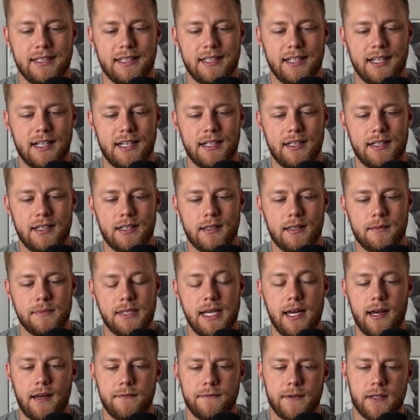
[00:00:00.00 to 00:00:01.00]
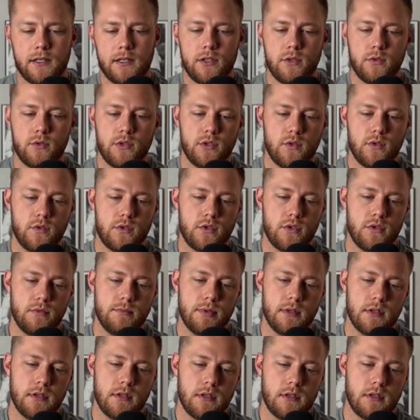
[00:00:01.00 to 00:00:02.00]
I found a new
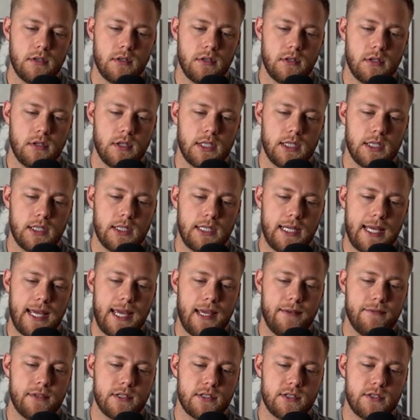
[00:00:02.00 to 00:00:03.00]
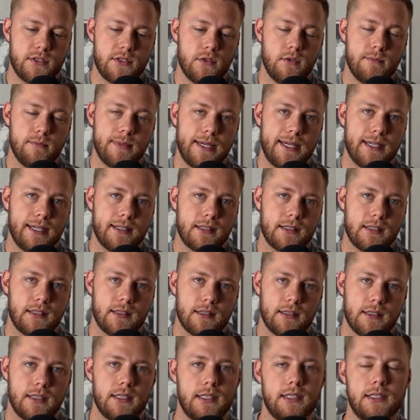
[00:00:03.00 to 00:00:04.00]
YouTuber, Ava Zubek.
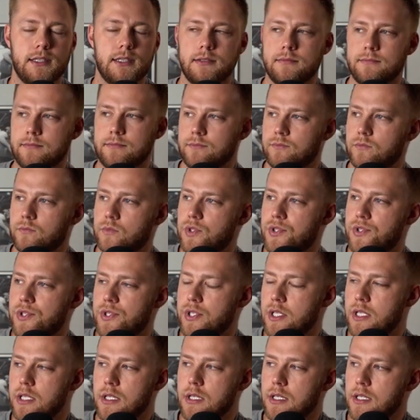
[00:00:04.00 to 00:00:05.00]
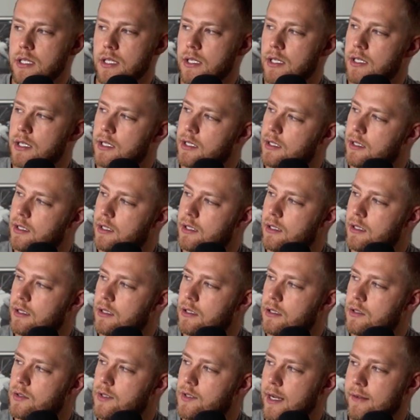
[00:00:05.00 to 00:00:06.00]
She
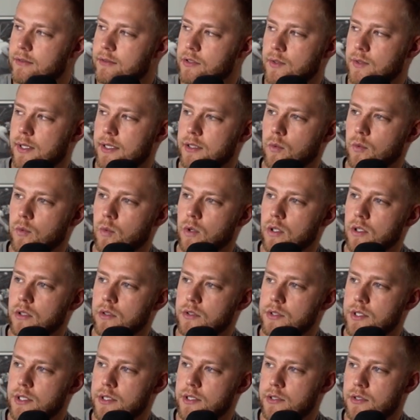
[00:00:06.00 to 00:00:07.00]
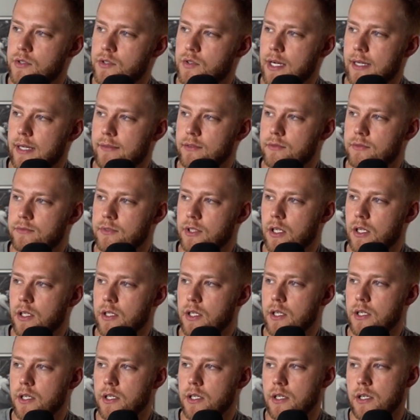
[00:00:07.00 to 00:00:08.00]
travels around the world. She's a travel
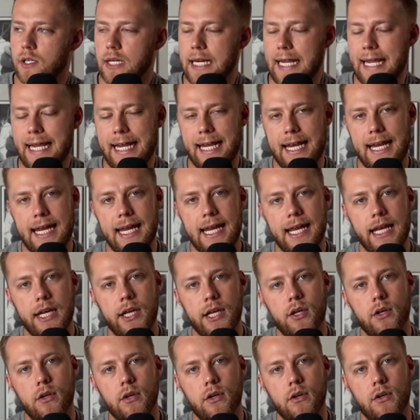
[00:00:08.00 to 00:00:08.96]
vlogger, and